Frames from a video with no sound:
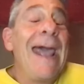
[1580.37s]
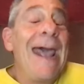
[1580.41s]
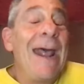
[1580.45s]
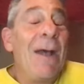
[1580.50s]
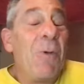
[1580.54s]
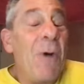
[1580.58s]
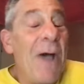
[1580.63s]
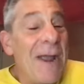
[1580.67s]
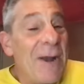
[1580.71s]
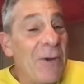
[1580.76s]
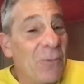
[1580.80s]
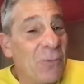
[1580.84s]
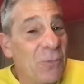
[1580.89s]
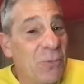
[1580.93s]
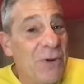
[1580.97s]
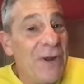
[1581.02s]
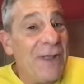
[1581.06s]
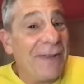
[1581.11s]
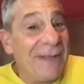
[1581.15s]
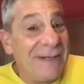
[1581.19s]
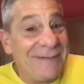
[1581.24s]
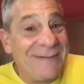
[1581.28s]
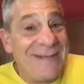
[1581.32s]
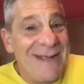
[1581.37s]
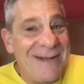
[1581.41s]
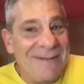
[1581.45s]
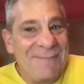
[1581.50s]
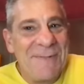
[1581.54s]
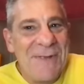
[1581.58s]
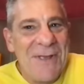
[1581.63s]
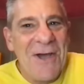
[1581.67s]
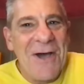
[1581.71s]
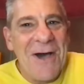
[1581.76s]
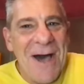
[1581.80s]
And why it really
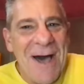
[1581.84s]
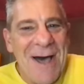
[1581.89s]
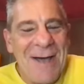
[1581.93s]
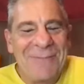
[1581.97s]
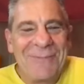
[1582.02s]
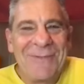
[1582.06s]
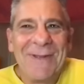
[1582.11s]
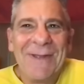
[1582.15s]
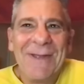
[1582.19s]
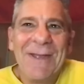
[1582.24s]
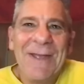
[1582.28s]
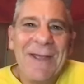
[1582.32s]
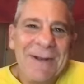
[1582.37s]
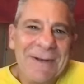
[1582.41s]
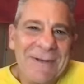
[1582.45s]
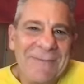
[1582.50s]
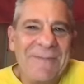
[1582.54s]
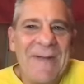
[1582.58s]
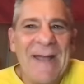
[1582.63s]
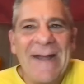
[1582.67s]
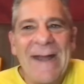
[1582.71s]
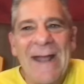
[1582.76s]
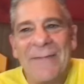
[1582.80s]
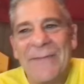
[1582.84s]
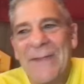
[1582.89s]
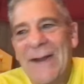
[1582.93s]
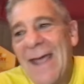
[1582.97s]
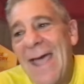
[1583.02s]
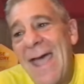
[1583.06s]
ticked me off to find out that,